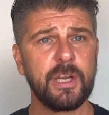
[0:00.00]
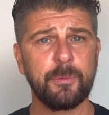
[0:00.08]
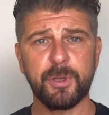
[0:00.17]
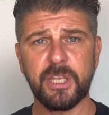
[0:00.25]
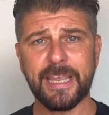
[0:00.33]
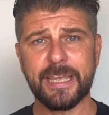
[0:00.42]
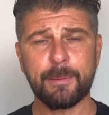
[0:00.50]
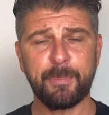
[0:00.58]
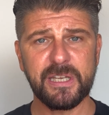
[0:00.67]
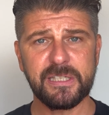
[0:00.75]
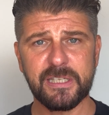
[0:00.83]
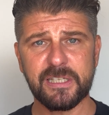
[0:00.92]
but you get the
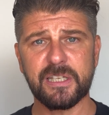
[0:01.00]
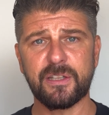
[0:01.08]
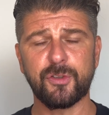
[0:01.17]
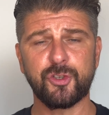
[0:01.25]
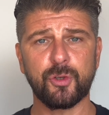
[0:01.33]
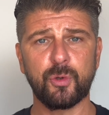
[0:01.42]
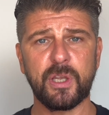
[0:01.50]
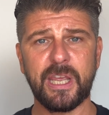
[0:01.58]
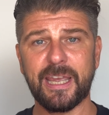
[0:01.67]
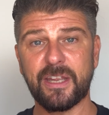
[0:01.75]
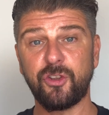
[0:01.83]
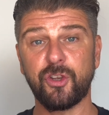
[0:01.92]
basics in the
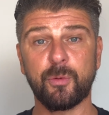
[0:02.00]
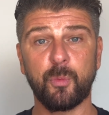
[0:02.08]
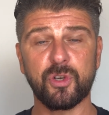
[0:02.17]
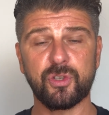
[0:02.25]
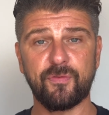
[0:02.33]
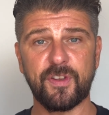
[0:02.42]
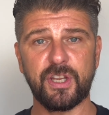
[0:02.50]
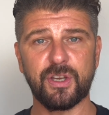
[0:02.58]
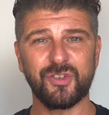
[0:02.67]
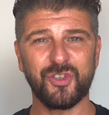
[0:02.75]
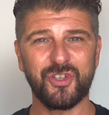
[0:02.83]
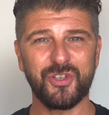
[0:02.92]
toolkit, and you can watch the
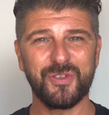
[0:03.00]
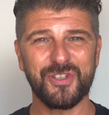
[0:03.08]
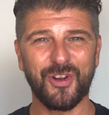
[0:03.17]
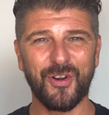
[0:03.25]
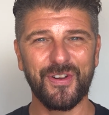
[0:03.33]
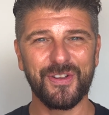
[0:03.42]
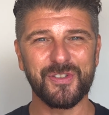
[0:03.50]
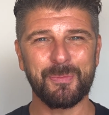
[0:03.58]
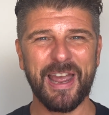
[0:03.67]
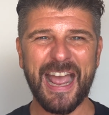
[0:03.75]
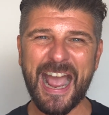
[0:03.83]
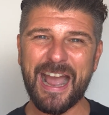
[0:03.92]
videos and tutorials
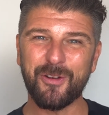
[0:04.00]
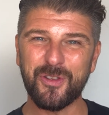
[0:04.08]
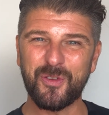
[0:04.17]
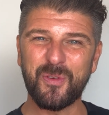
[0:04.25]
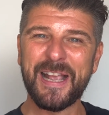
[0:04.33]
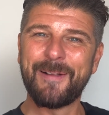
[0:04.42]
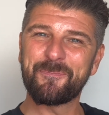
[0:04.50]
about how you